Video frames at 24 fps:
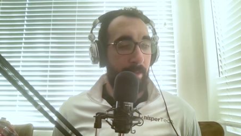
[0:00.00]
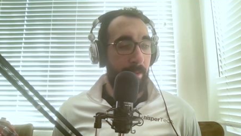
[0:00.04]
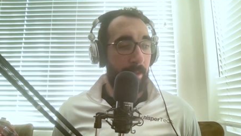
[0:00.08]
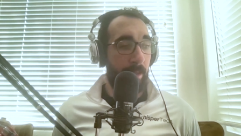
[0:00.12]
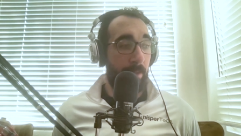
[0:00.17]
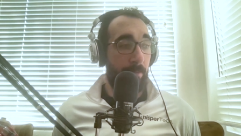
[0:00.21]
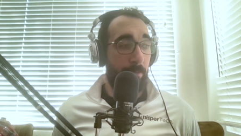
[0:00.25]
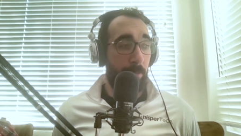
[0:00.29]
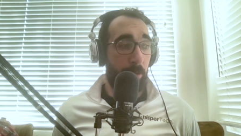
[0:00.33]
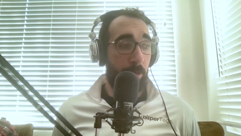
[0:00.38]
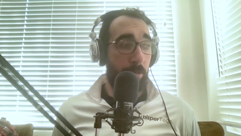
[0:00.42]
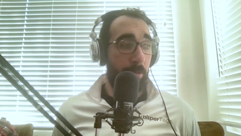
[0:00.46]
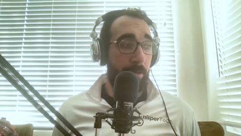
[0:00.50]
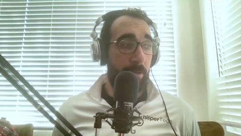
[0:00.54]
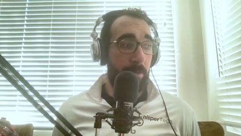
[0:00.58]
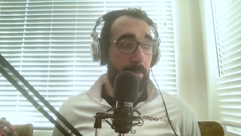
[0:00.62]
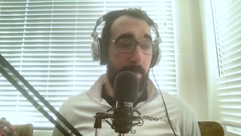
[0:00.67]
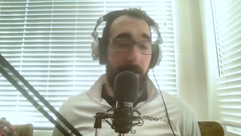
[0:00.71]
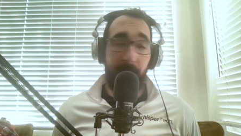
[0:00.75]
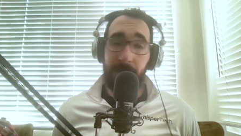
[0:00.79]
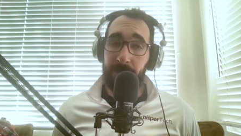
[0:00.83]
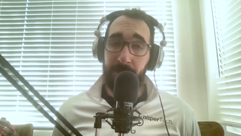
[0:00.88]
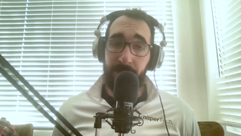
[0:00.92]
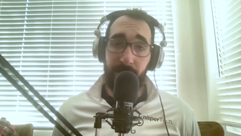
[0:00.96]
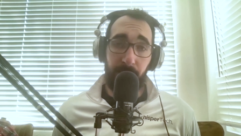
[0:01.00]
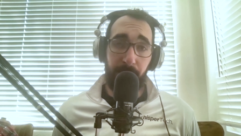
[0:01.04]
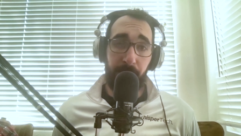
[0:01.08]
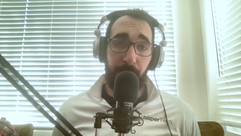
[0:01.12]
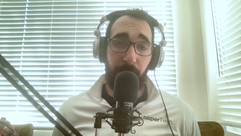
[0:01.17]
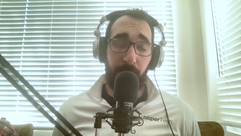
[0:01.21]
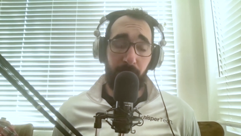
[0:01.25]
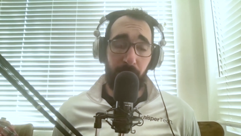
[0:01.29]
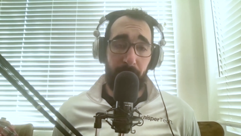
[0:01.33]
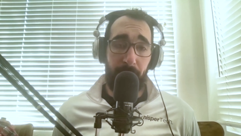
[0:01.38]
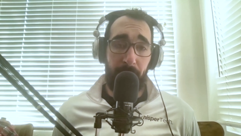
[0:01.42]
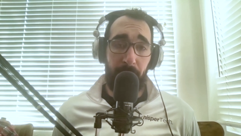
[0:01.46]
if we're going to make
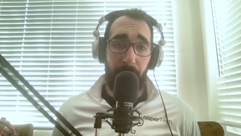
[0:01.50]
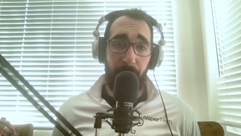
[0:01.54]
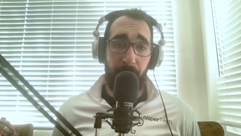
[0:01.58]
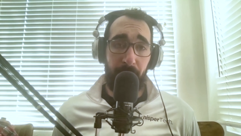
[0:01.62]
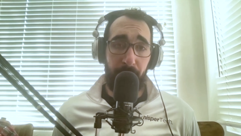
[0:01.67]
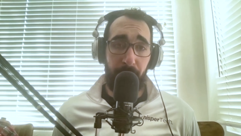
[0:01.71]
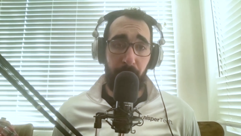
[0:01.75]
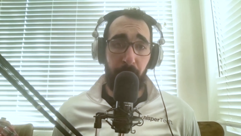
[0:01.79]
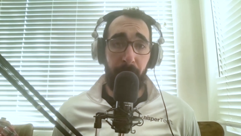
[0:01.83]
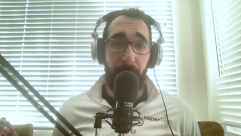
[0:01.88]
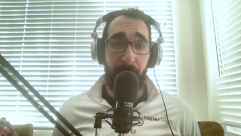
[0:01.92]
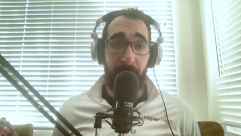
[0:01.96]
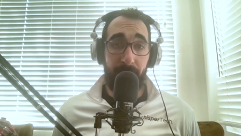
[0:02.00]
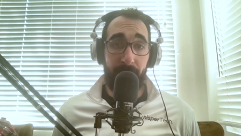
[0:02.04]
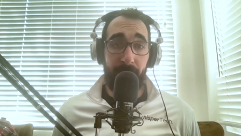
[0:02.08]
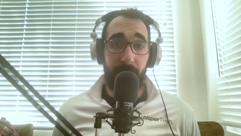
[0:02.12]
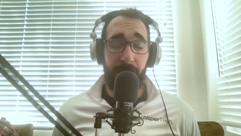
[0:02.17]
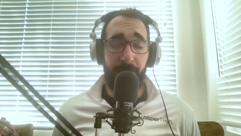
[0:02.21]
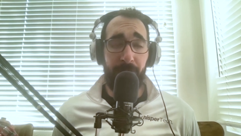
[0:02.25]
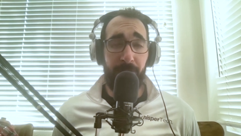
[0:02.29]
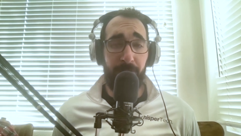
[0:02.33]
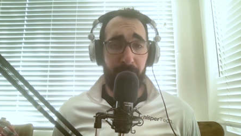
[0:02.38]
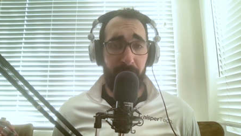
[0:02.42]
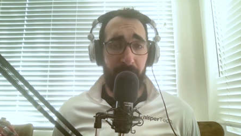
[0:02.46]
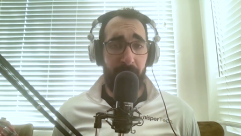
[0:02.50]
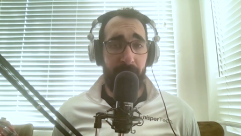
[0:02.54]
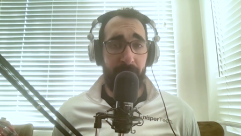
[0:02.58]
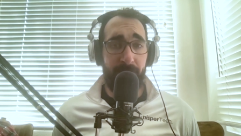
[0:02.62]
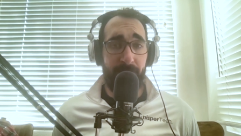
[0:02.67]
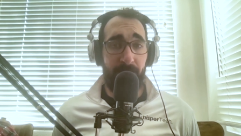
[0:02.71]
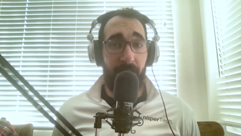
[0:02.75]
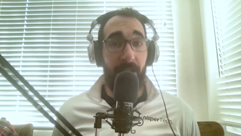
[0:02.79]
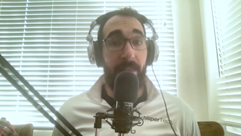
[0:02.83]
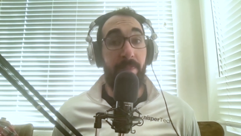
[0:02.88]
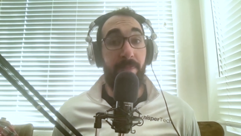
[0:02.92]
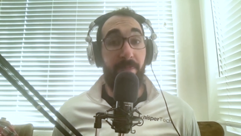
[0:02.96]
assumptions about people based on their
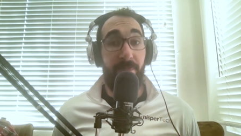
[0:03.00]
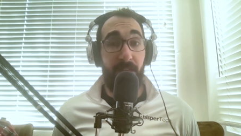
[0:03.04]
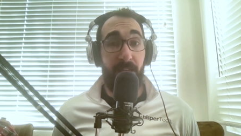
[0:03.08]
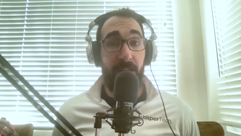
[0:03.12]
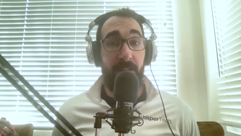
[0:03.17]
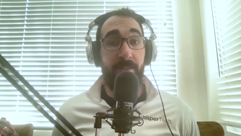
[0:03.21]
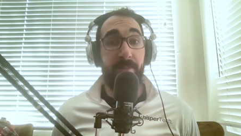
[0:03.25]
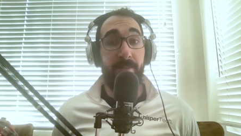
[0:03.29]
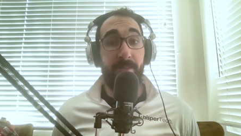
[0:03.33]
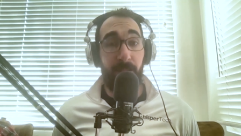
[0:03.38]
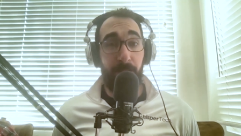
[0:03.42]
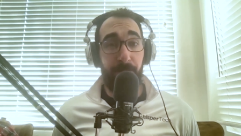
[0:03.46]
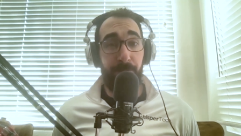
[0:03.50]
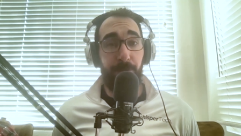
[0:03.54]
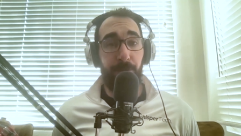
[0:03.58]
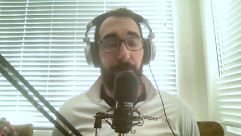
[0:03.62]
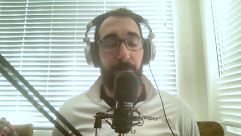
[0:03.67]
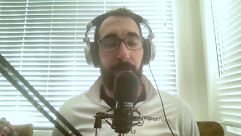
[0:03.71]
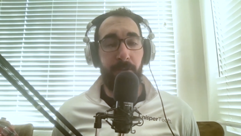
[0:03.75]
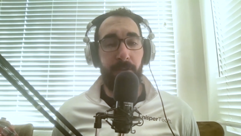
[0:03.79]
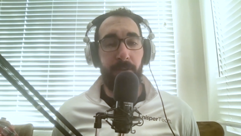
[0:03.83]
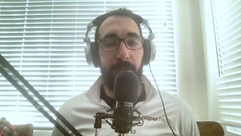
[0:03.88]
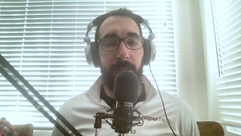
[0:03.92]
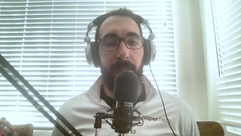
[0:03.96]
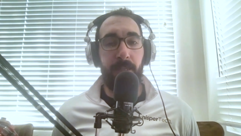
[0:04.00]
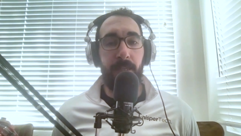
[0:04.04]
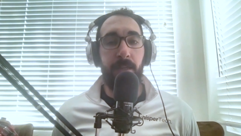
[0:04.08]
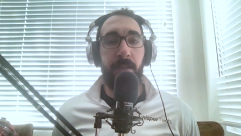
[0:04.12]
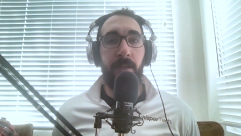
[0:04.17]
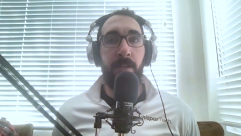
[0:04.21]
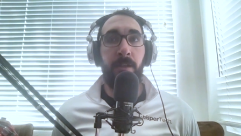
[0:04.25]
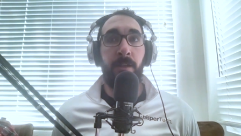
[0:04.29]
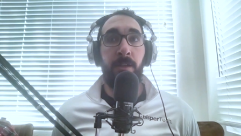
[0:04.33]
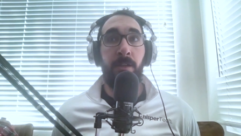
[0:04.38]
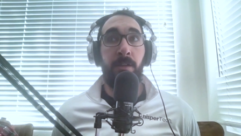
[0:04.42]
race and then subsequently